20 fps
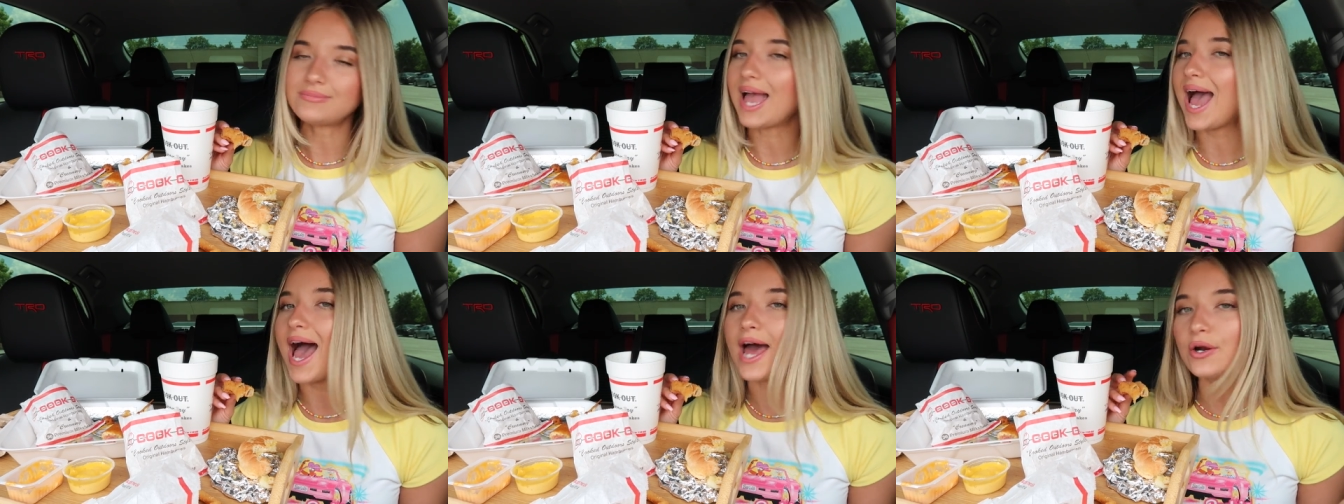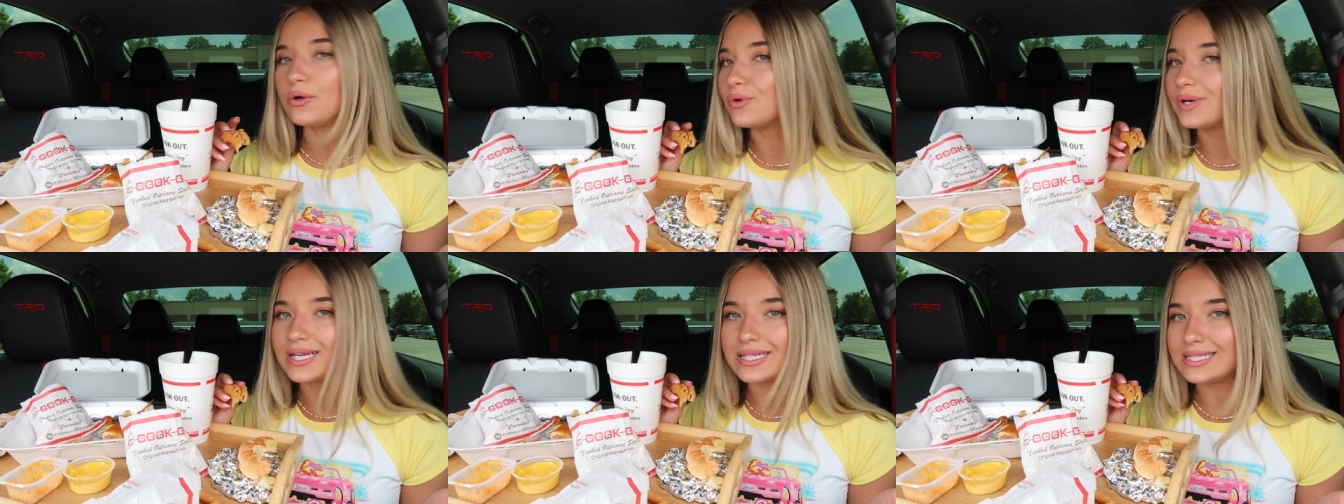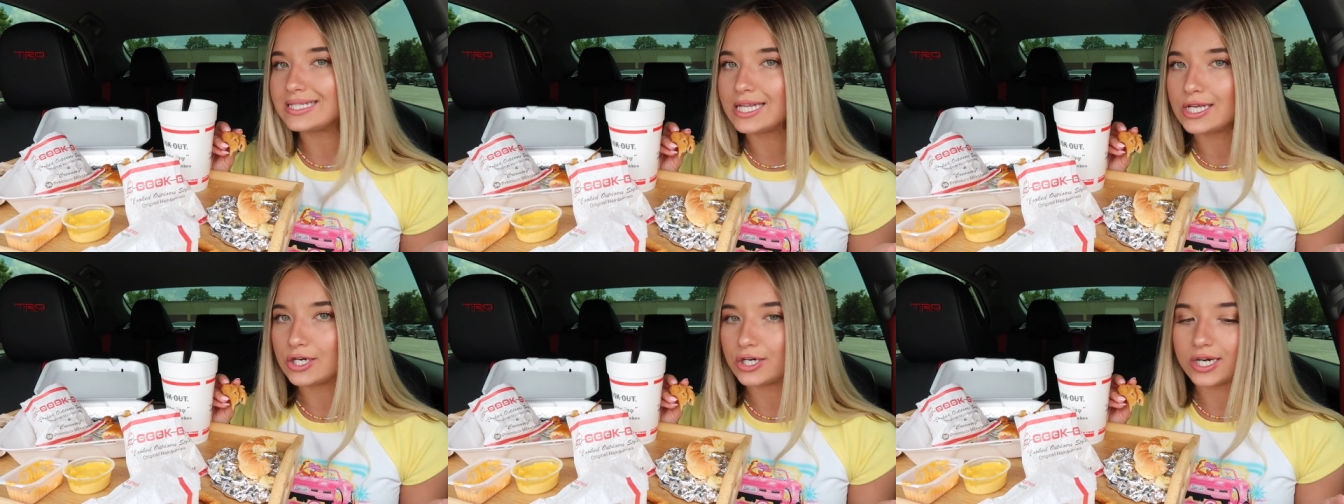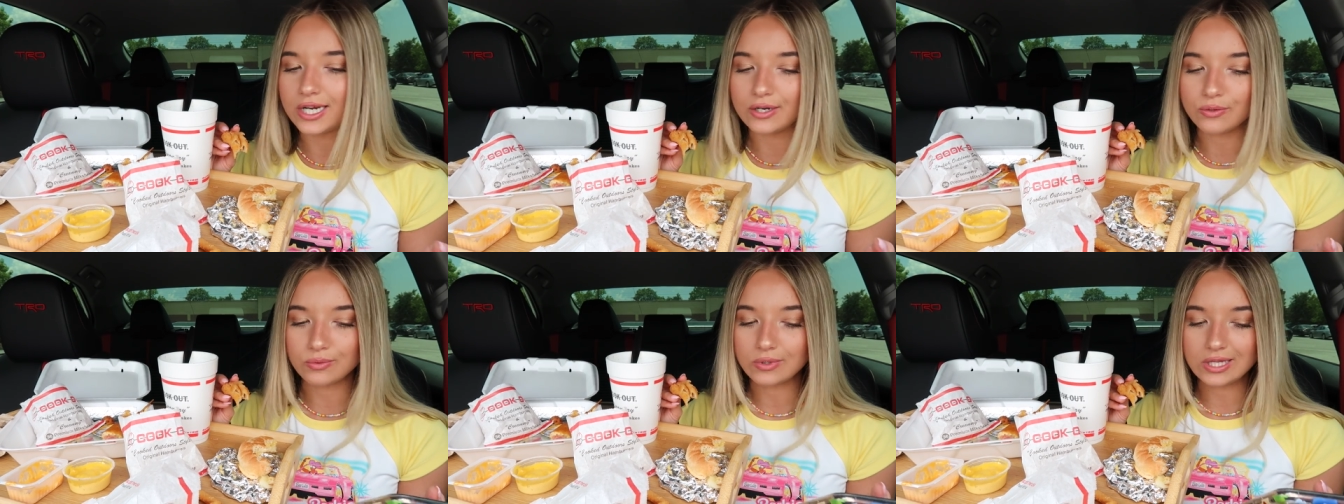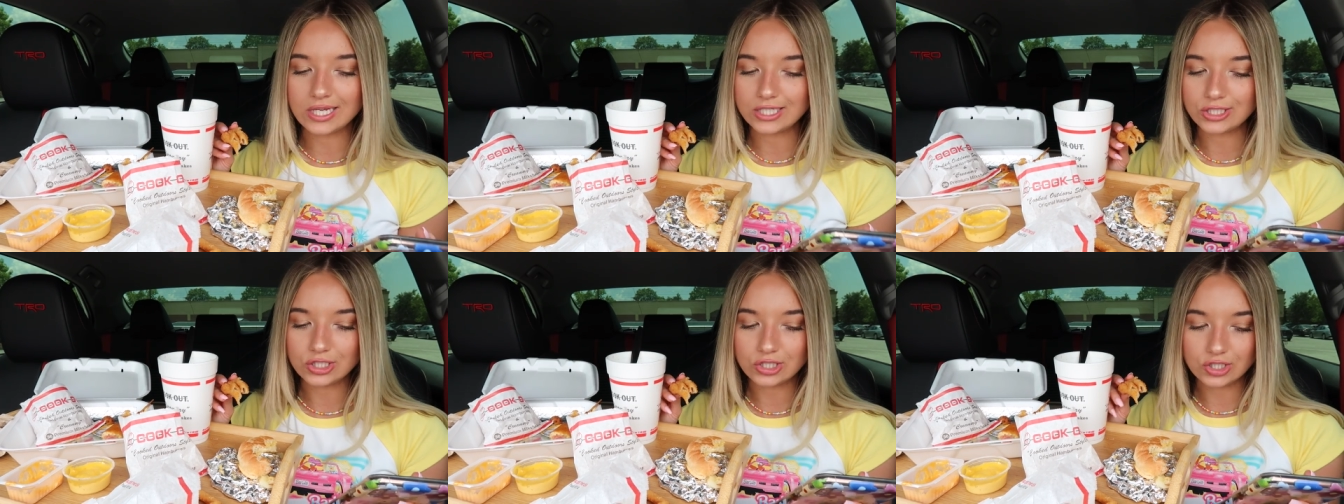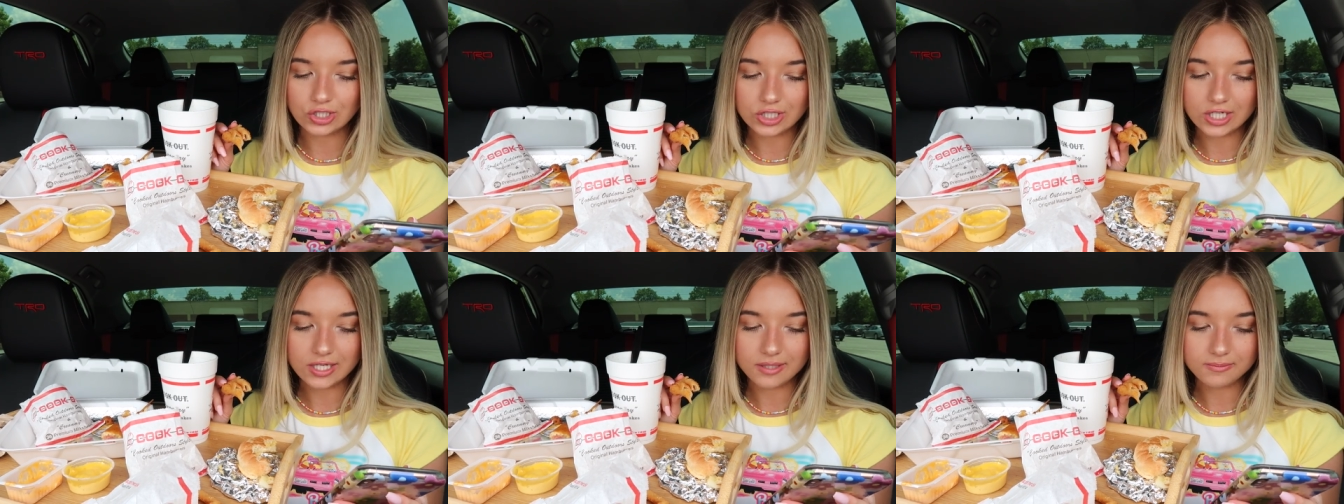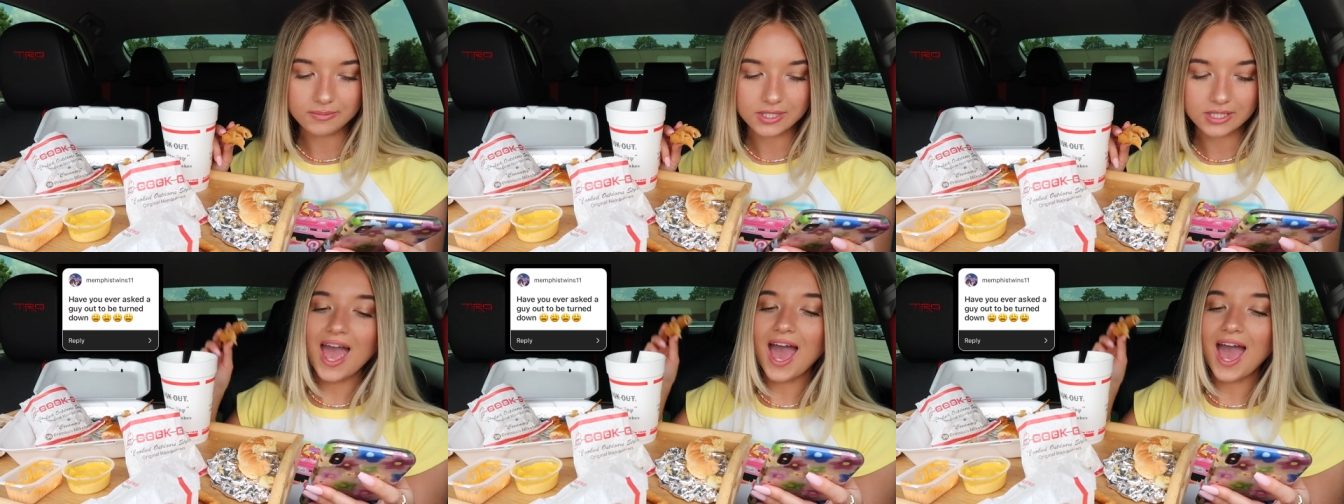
I don't consider it in relationships.